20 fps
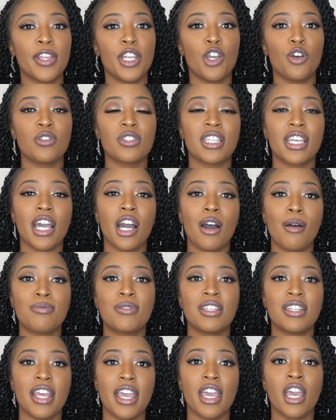video to get
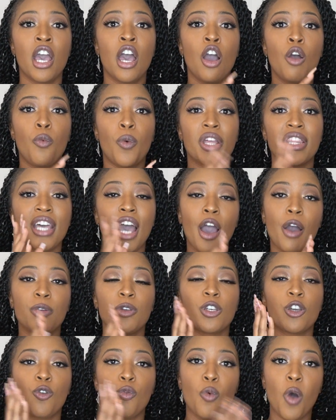up to date with how
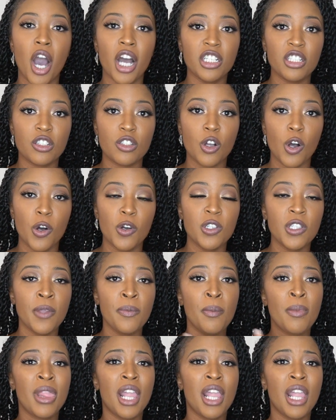you can watch those.